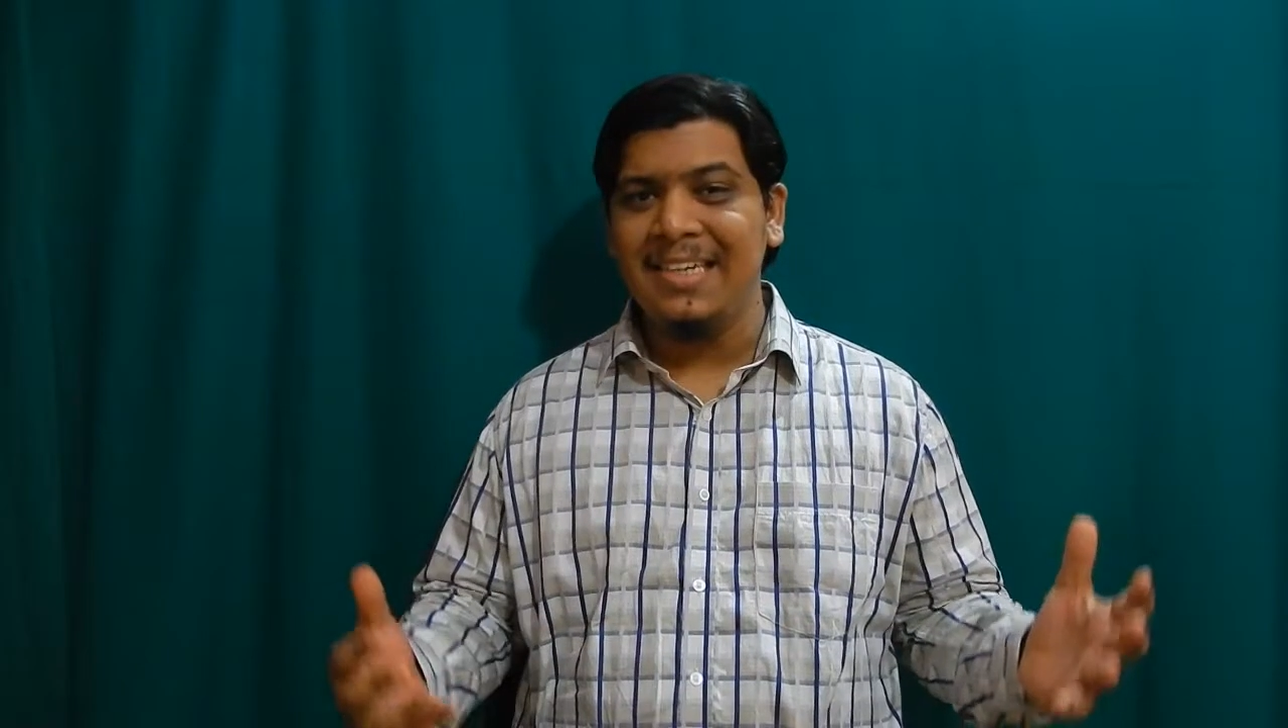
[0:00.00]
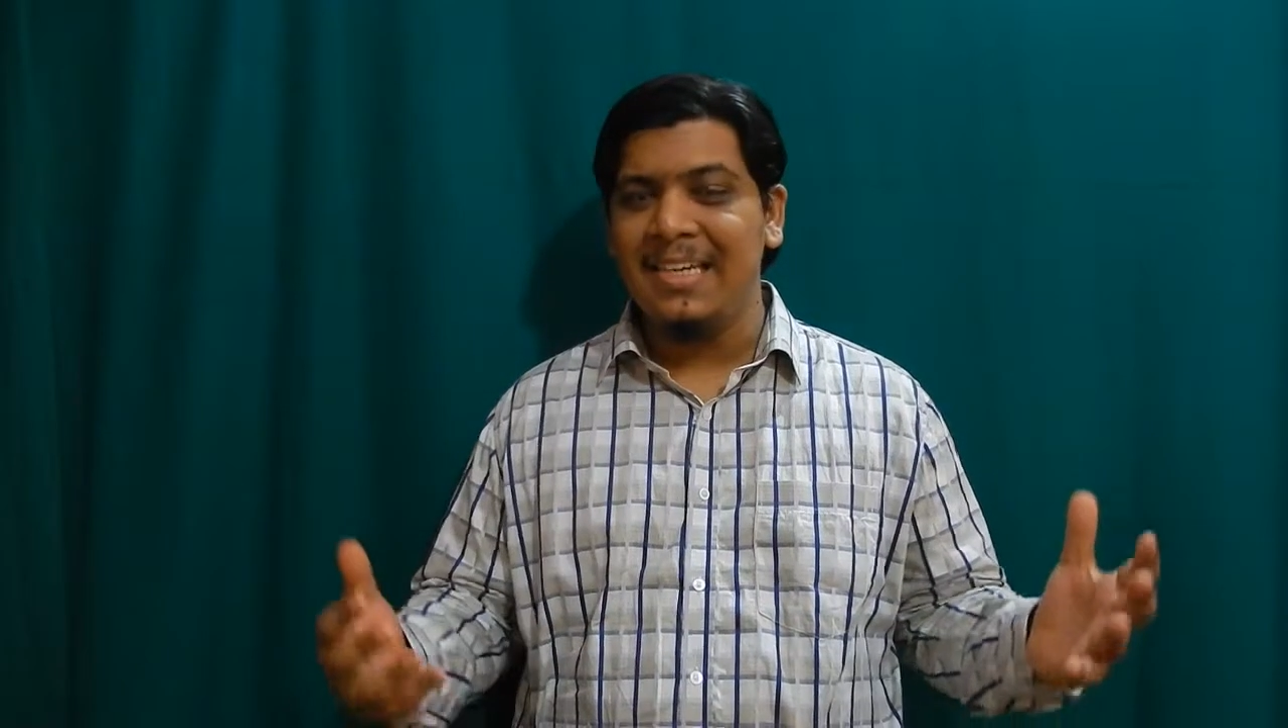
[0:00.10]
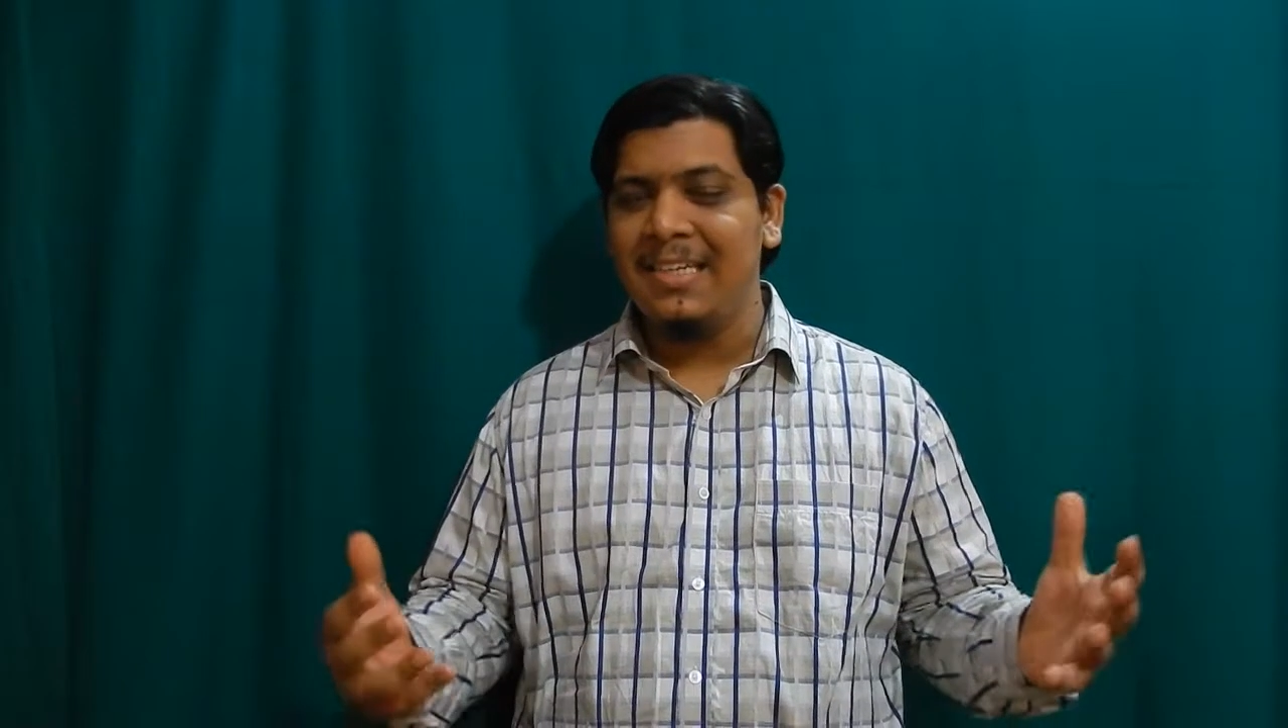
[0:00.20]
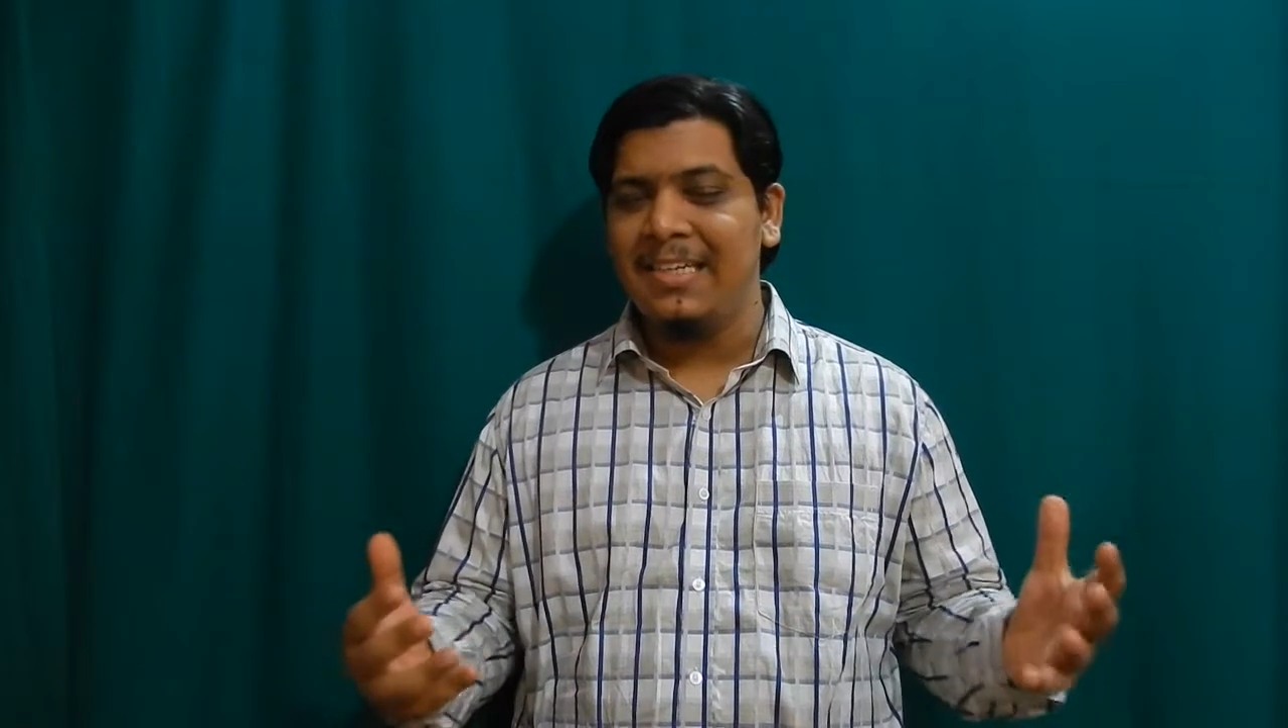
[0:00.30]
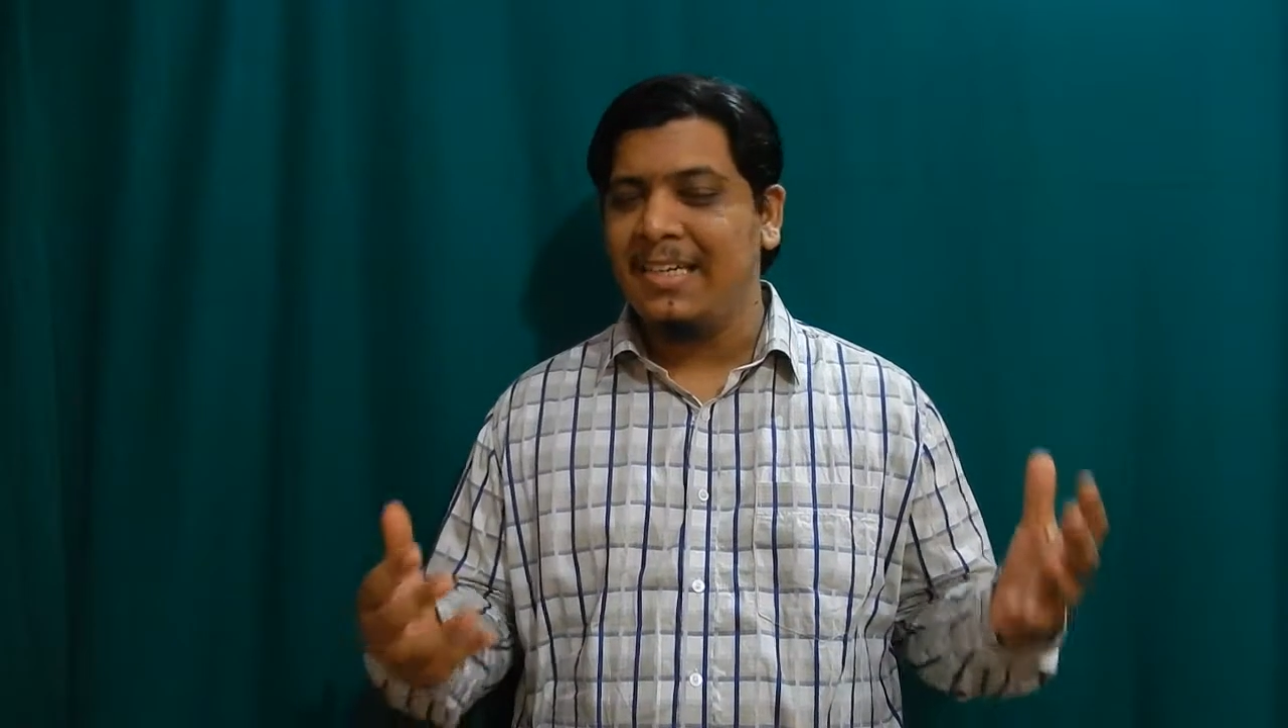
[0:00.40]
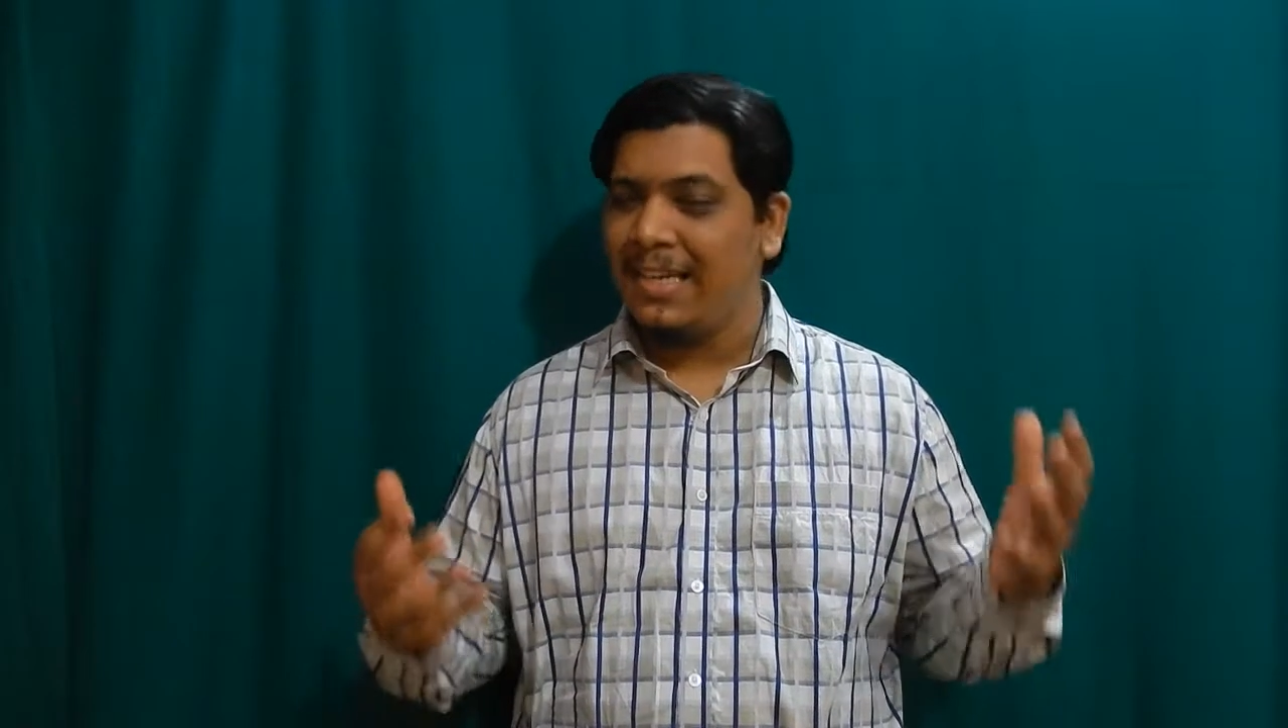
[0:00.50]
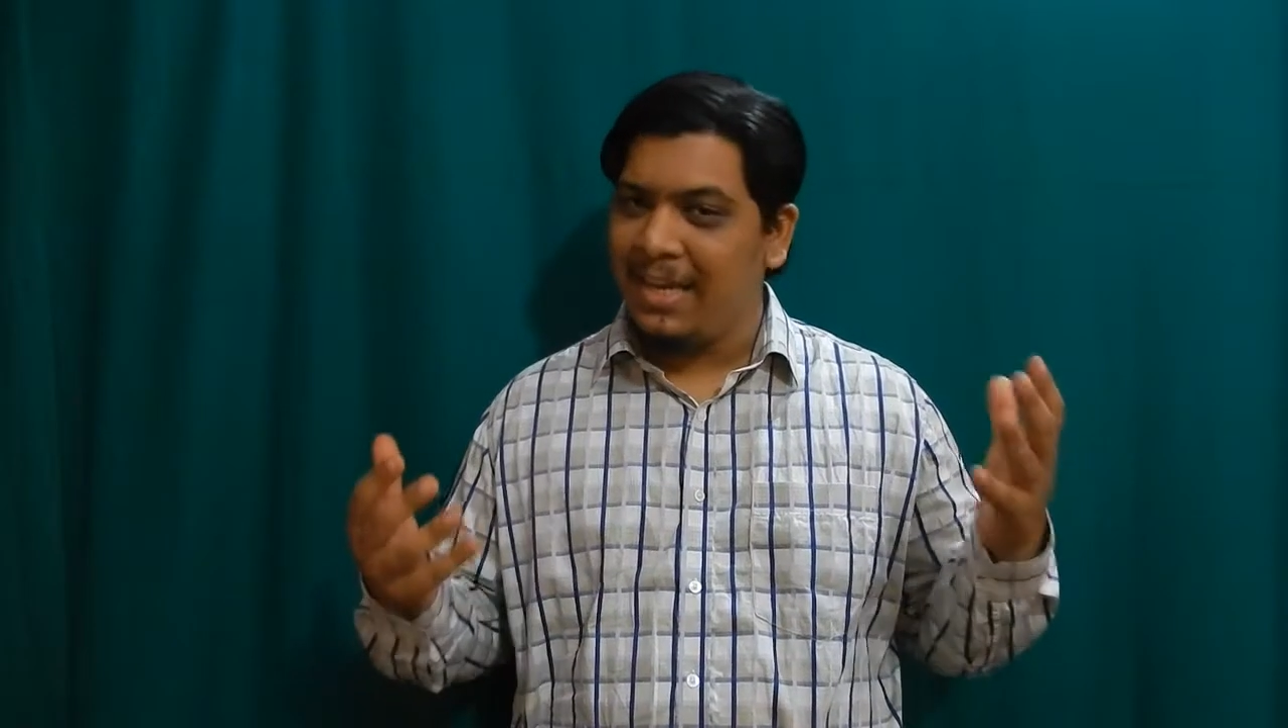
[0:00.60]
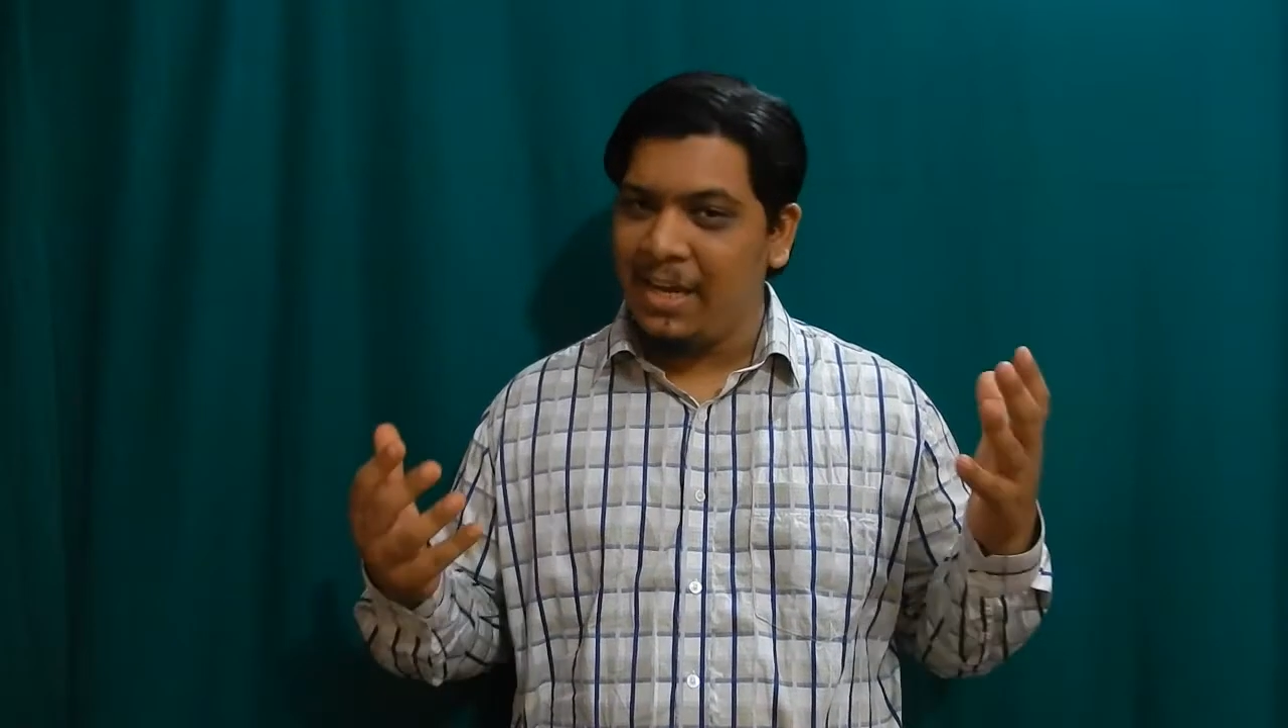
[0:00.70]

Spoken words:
Heather